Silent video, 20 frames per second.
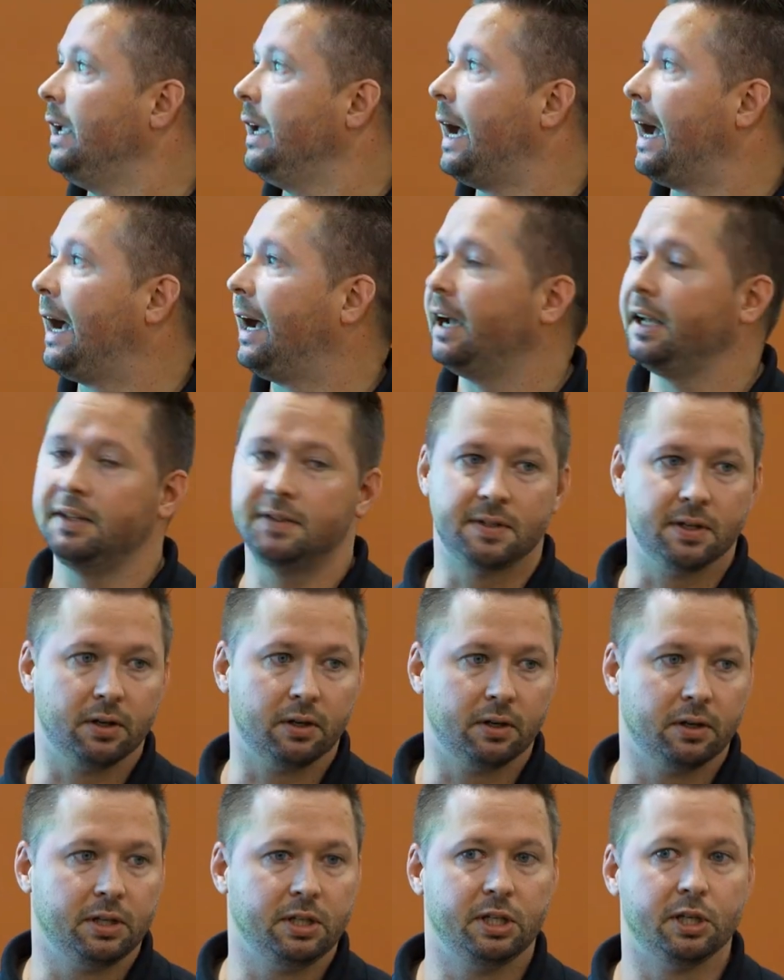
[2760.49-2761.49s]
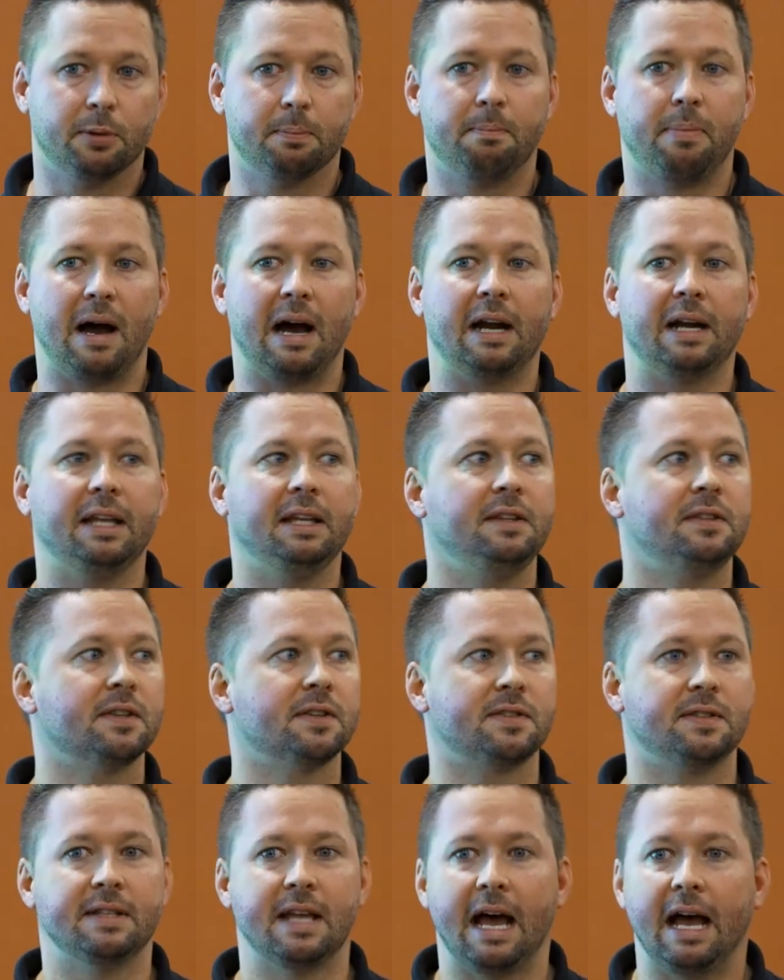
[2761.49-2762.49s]
It hides here. Your body
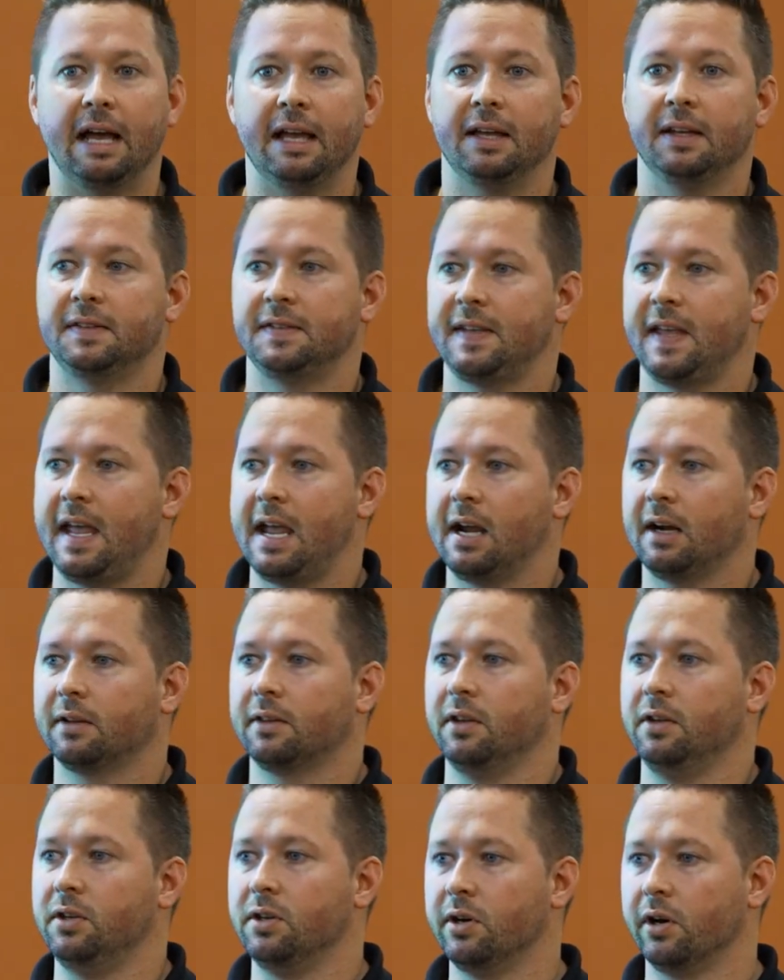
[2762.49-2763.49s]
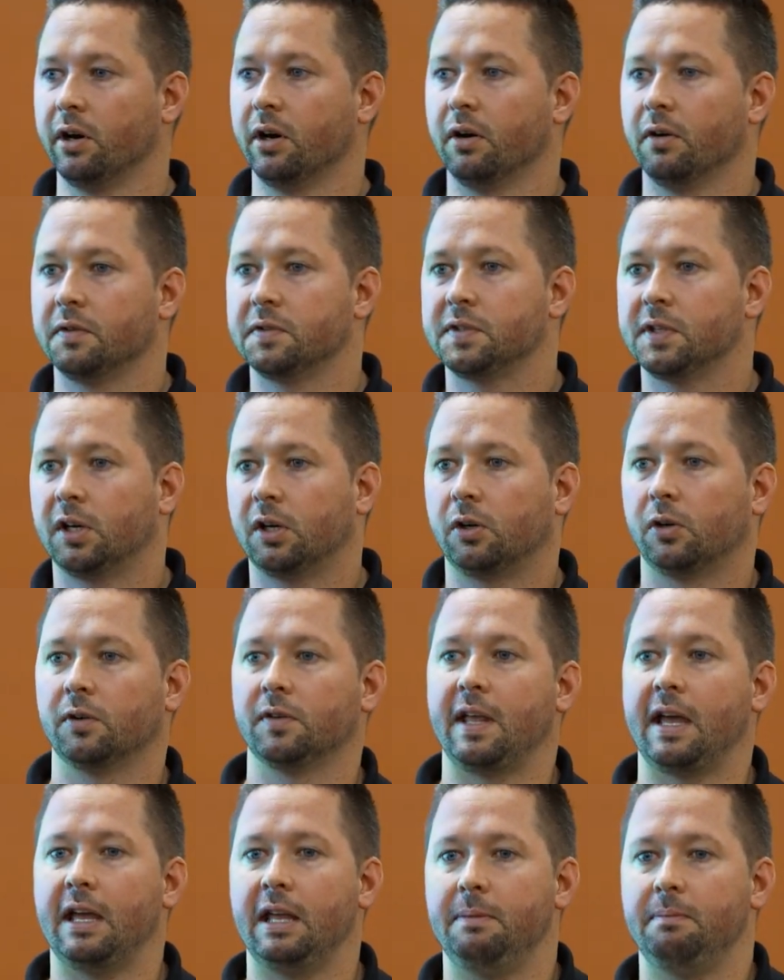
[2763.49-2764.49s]
does not attack the nerves
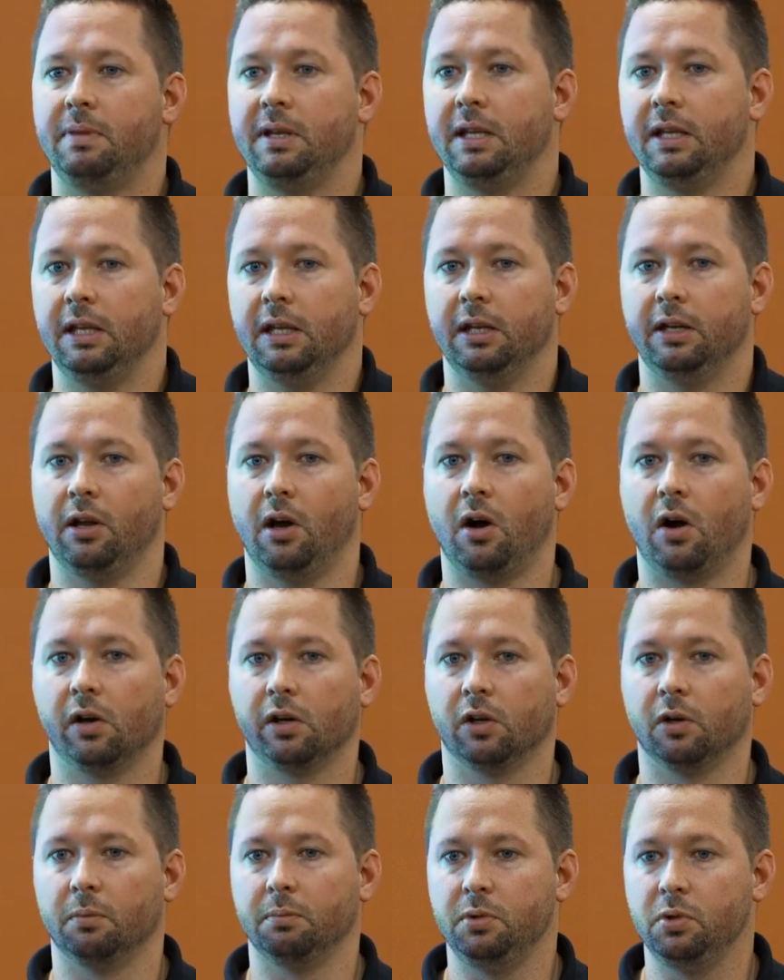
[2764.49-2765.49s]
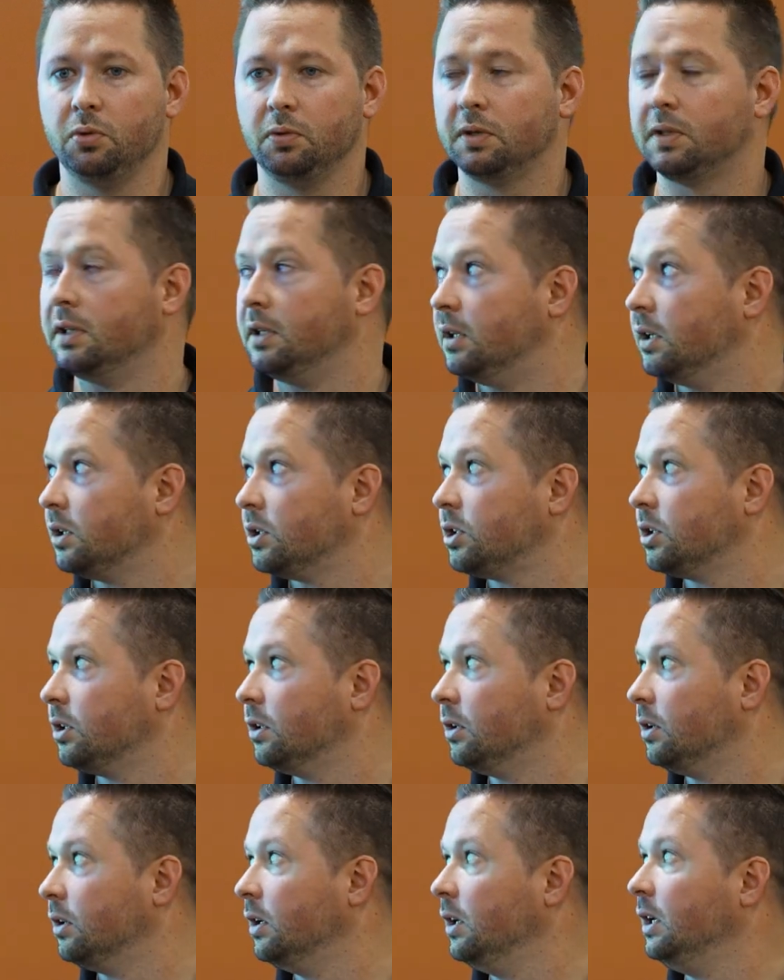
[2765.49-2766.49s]
or that be an autoimmune
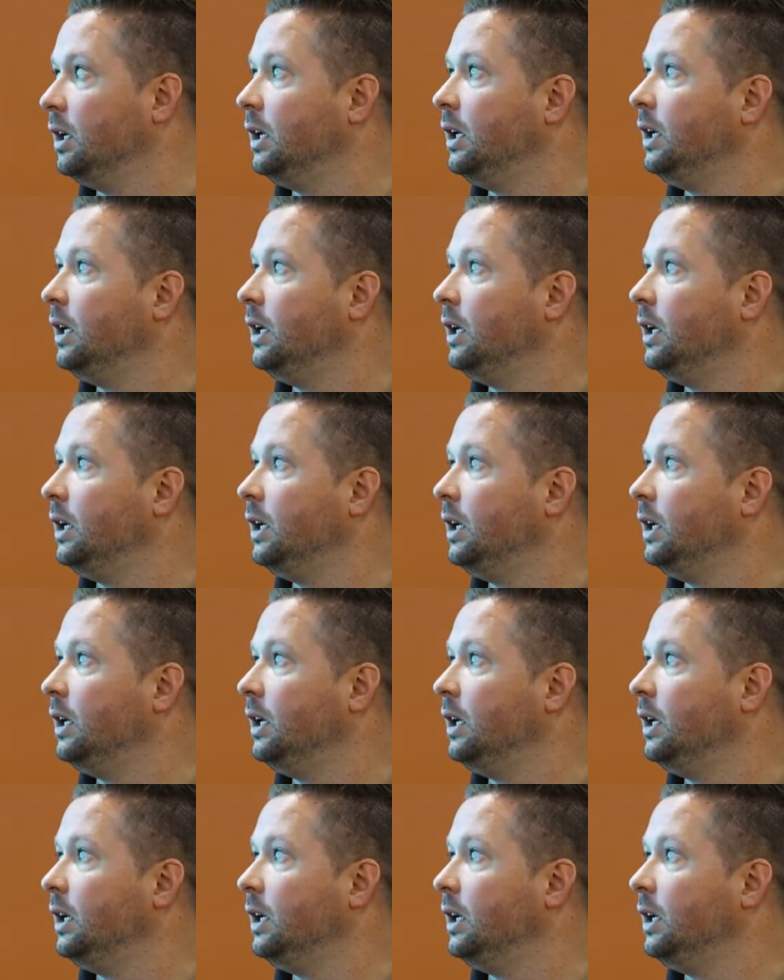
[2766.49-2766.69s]
condition.